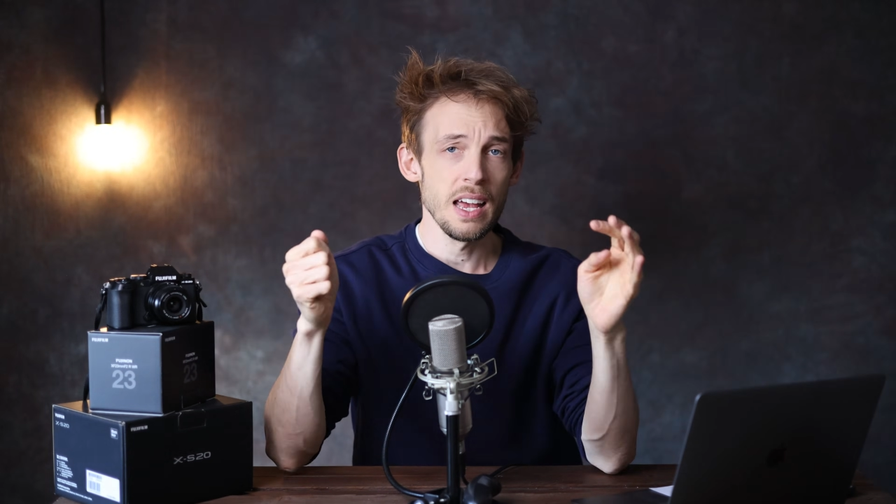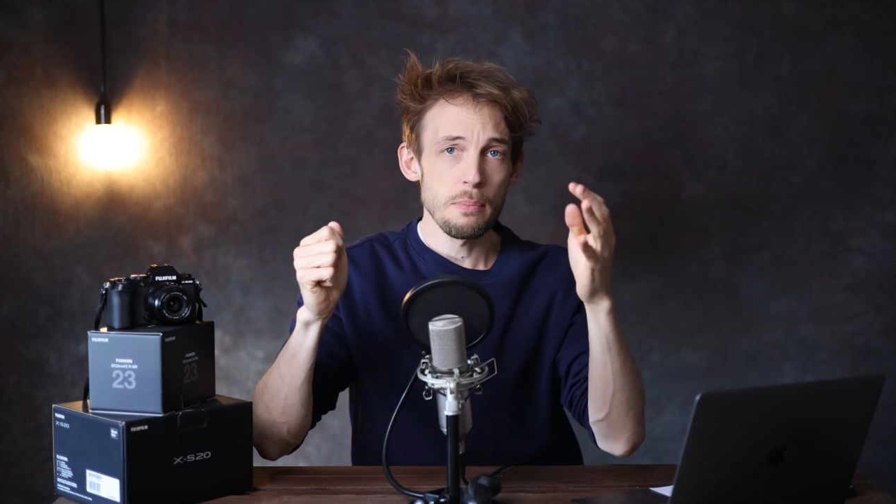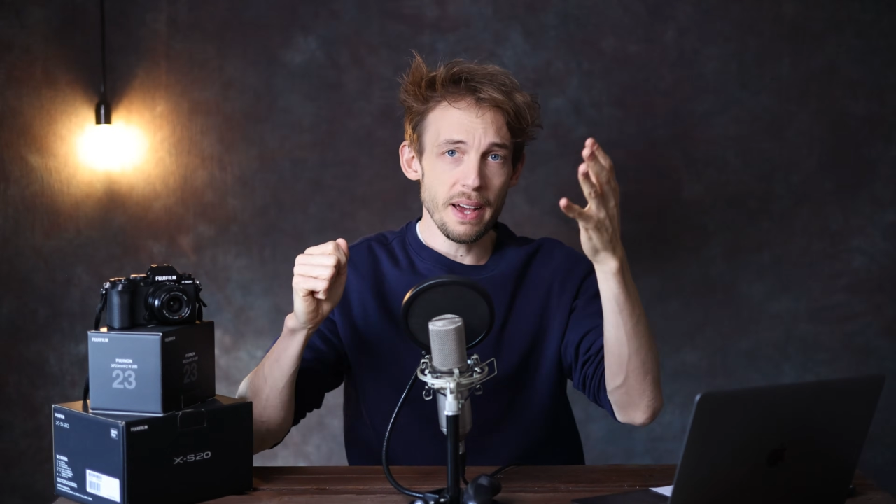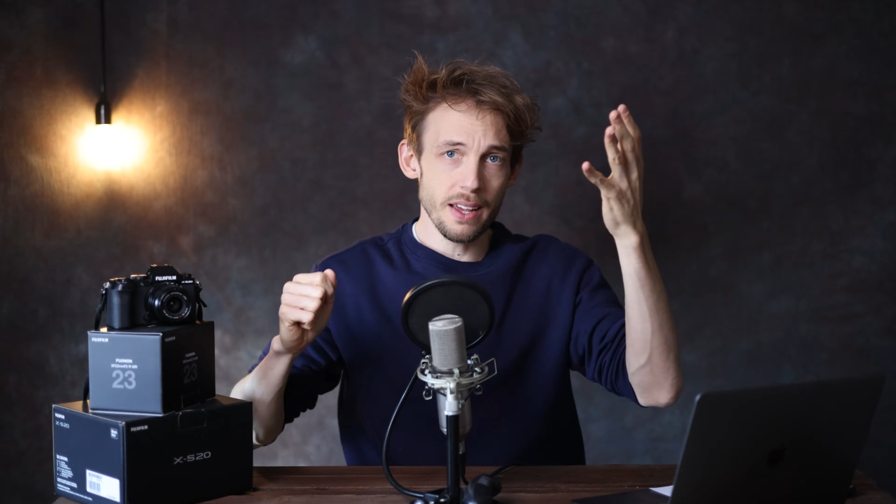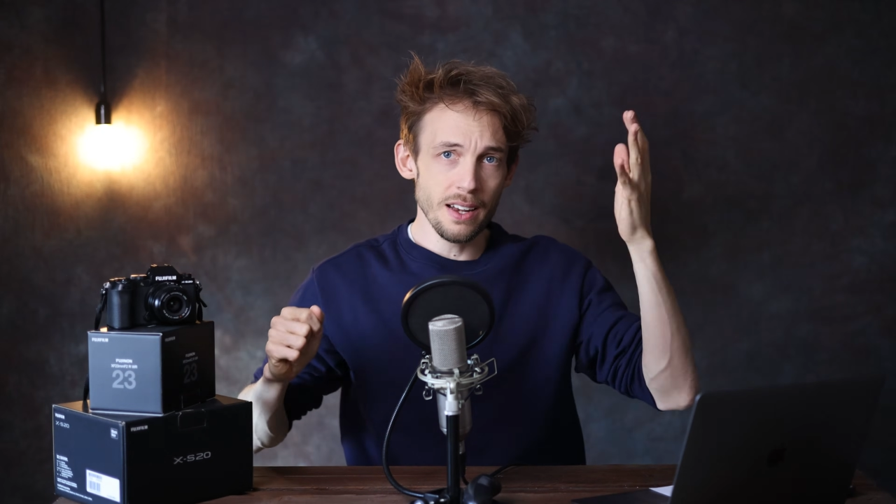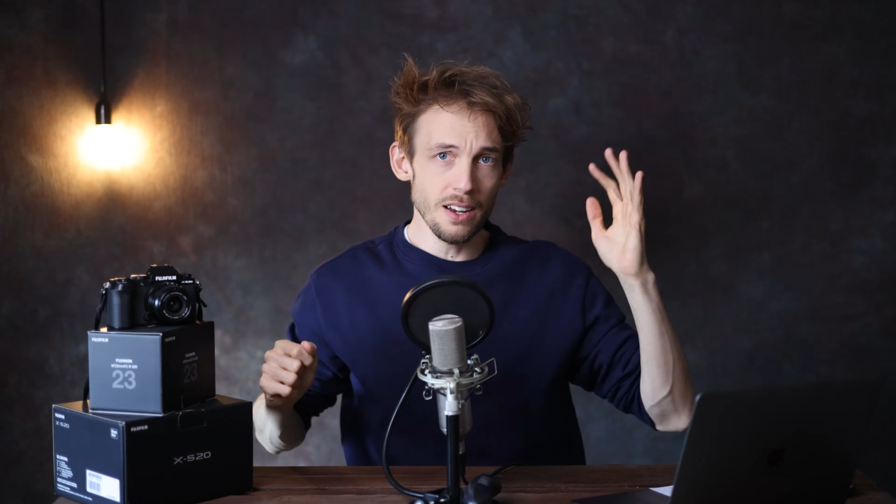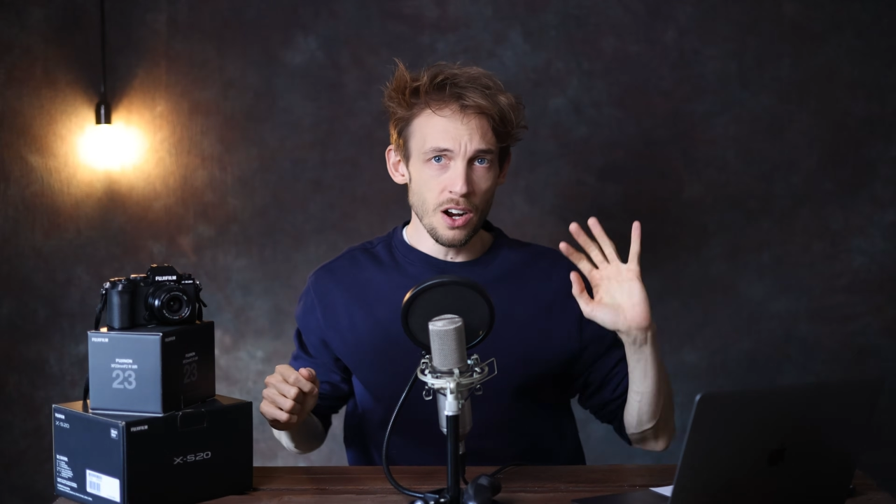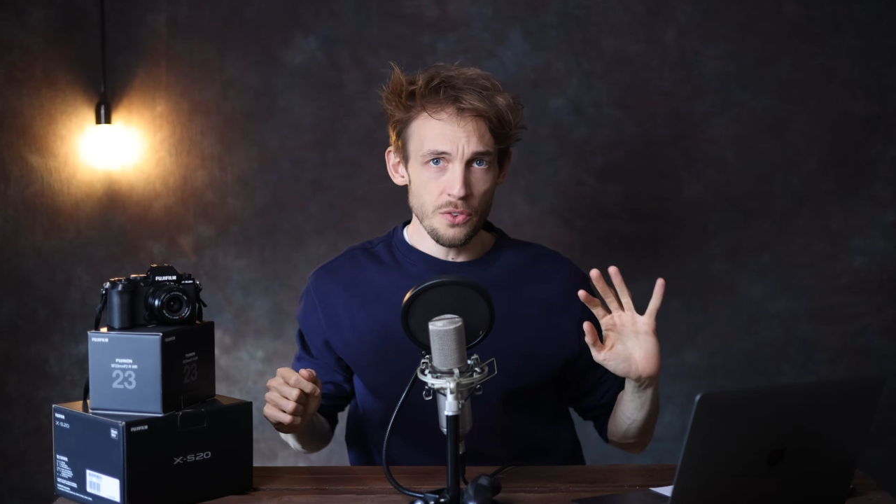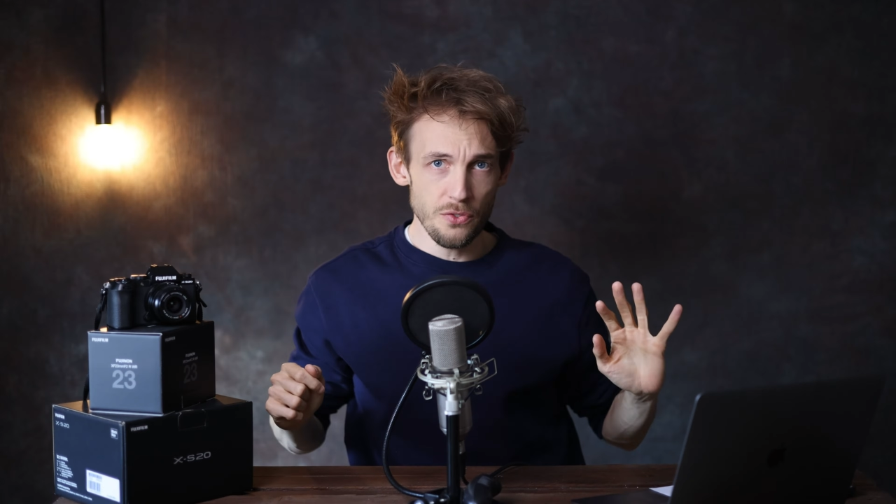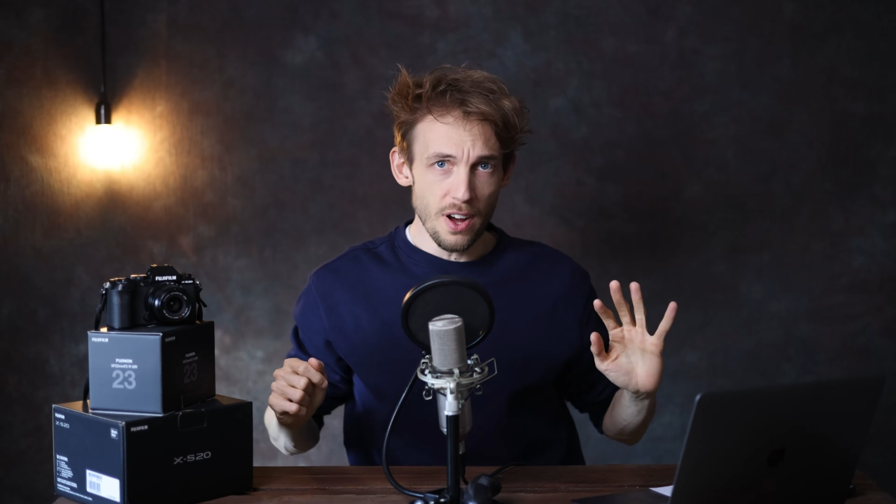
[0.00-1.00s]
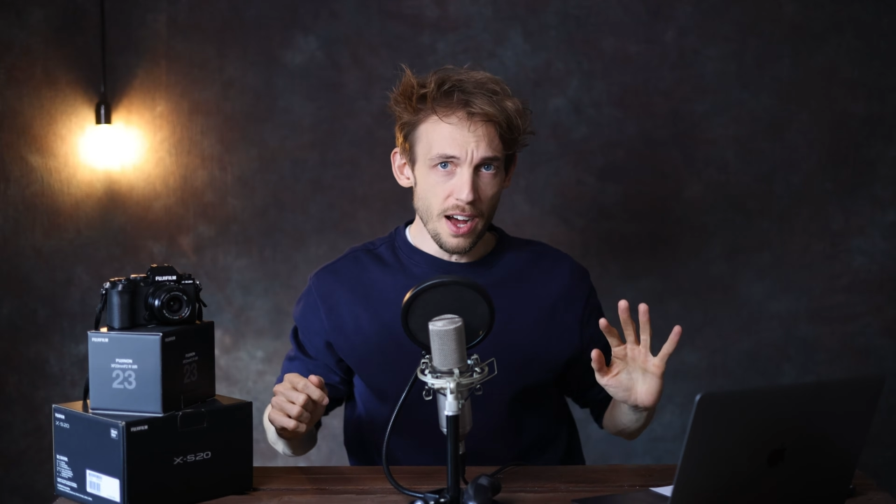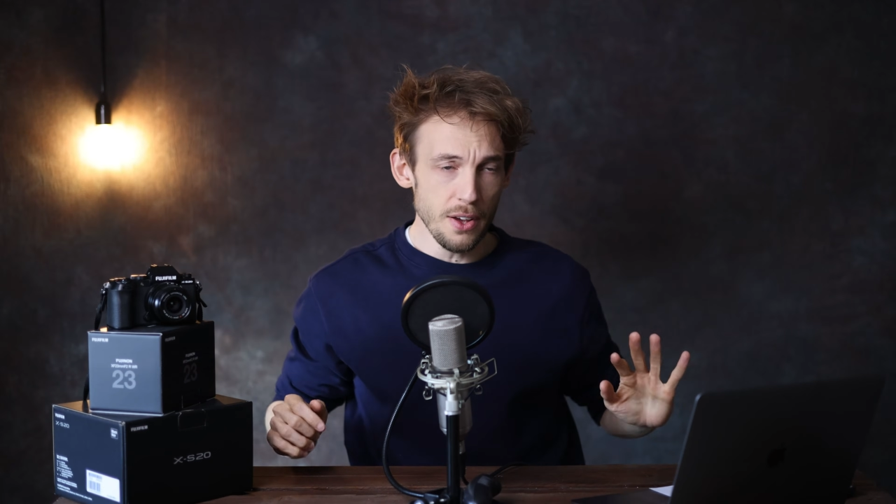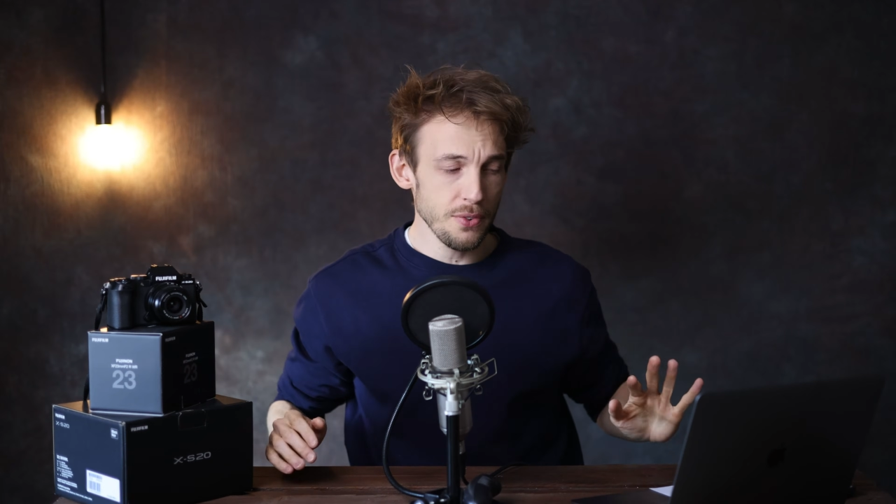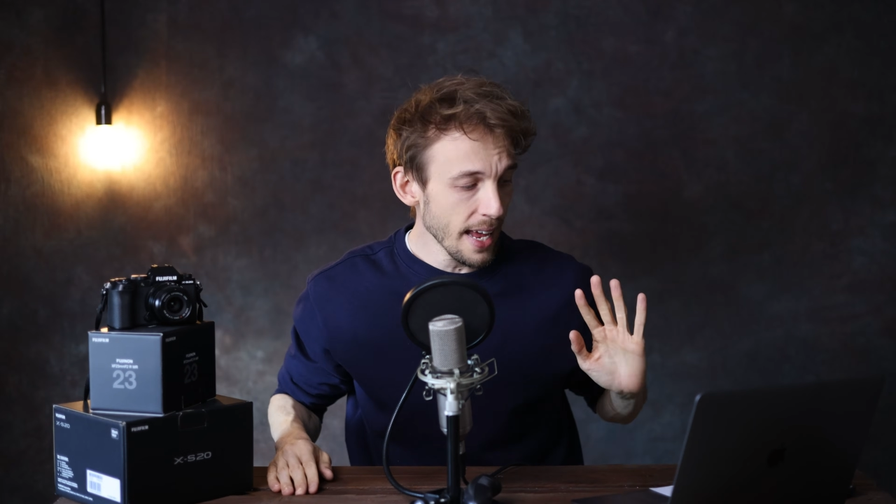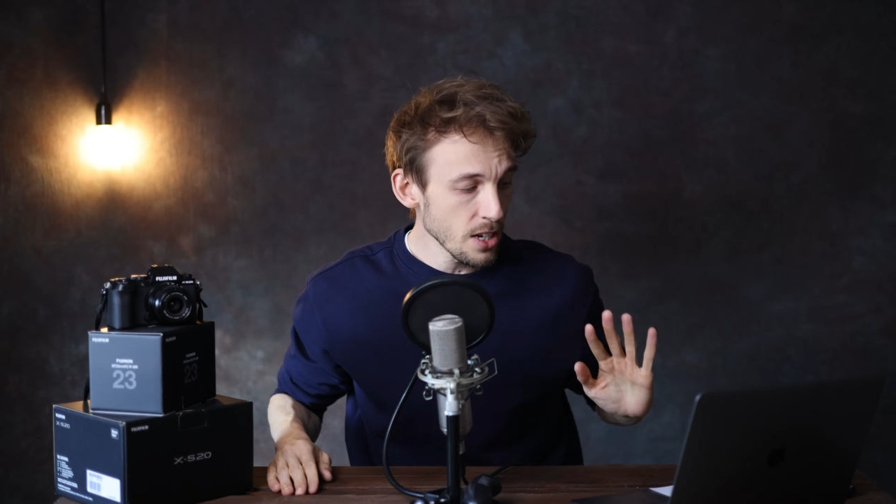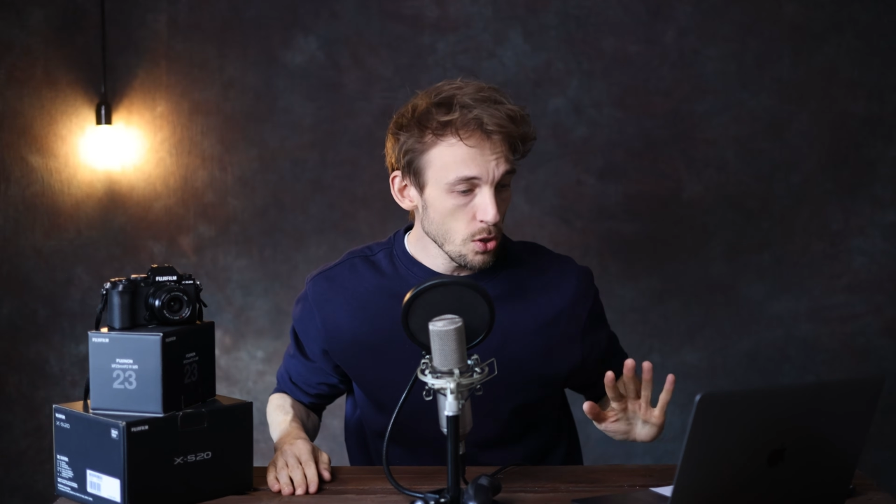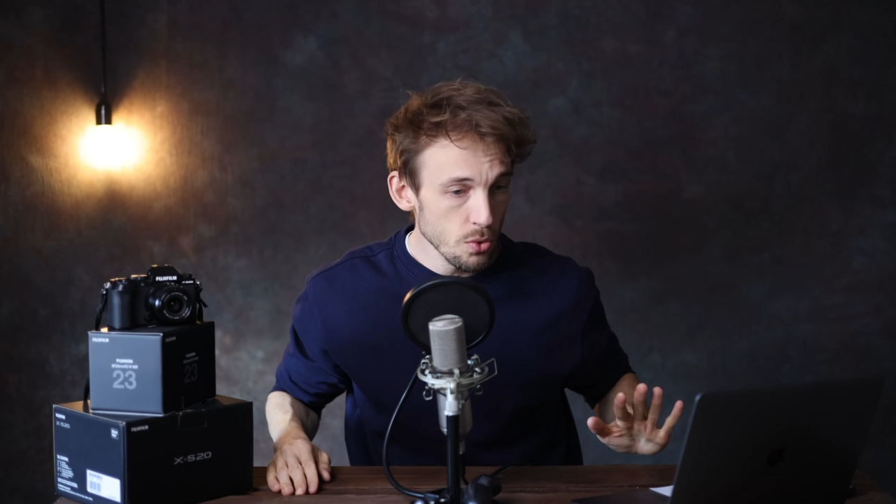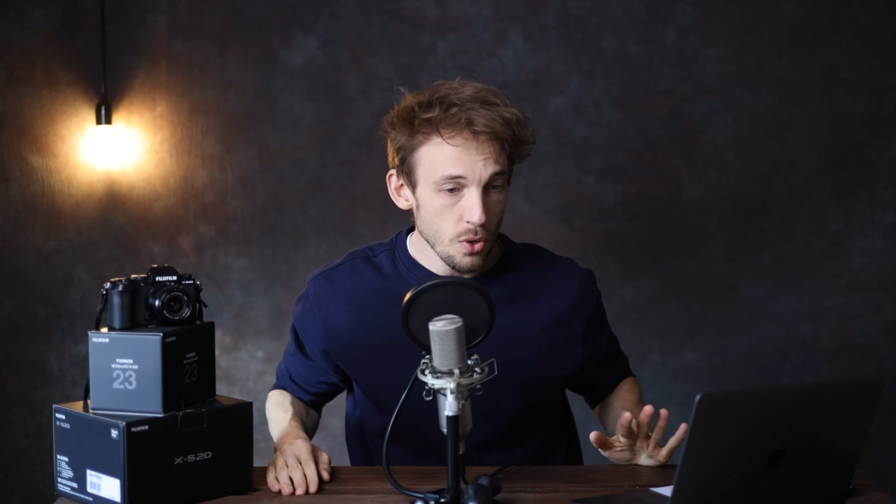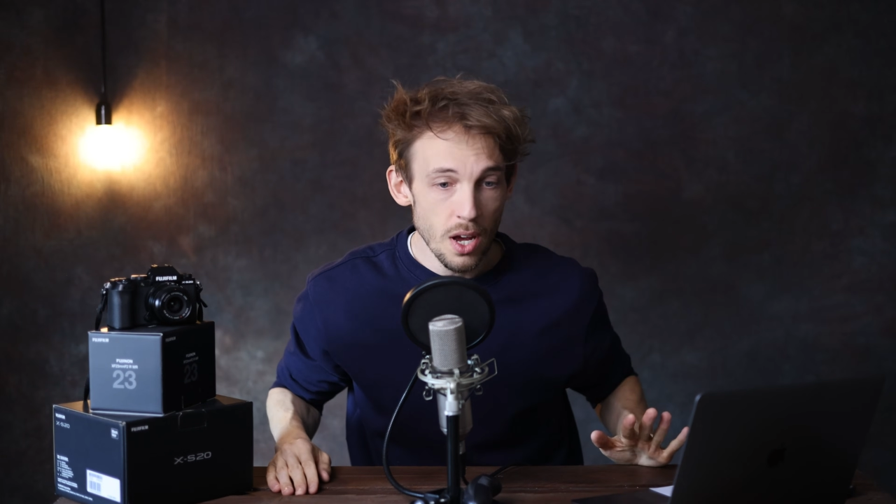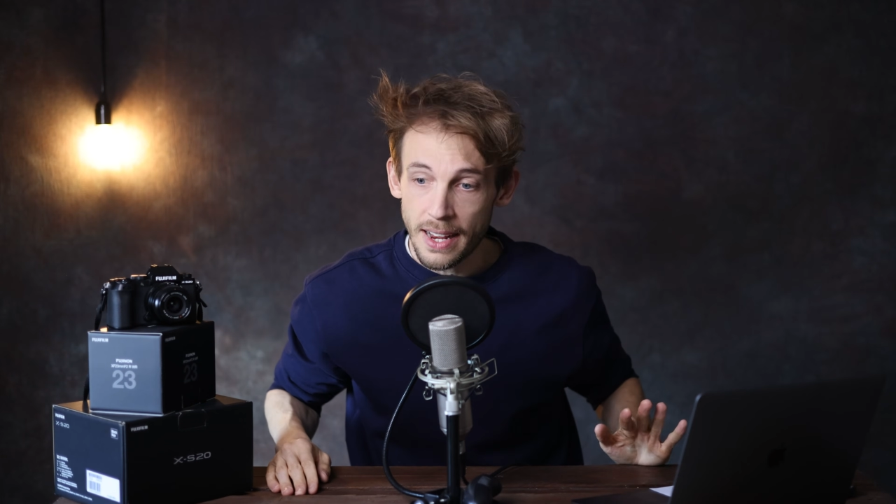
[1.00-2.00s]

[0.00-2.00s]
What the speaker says: My Canon R5 can do